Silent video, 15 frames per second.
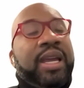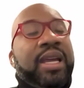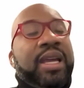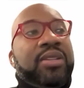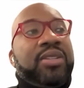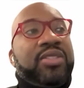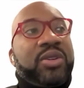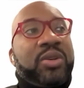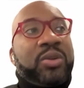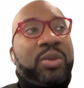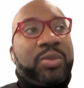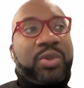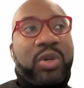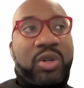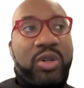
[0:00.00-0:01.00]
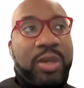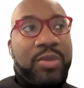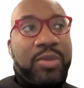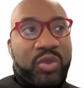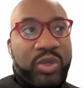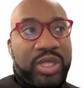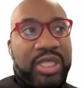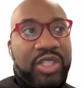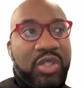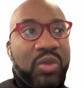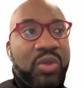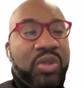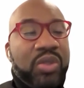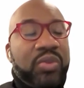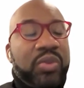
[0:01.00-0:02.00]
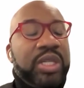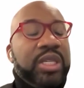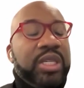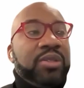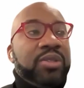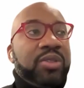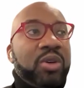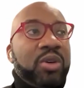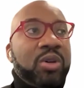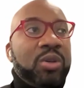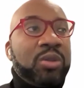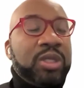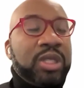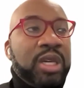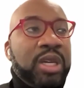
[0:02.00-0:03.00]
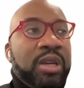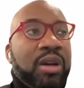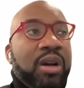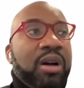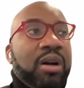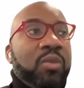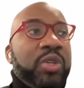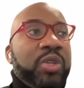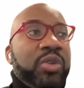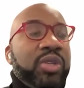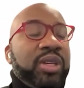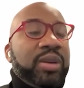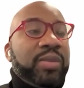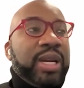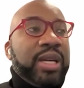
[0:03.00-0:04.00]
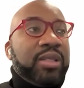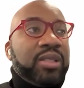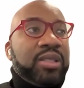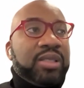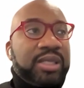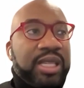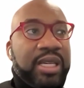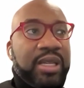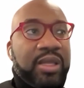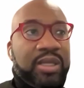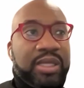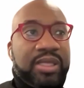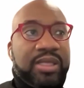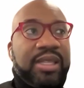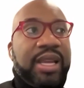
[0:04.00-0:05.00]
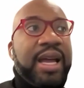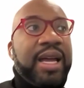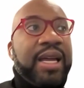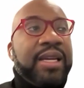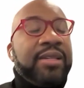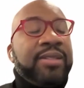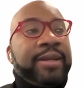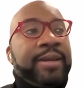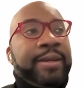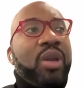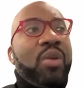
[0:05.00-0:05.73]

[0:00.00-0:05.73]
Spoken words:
And so the program's really 2 to 3 years old when you think about the scale and size.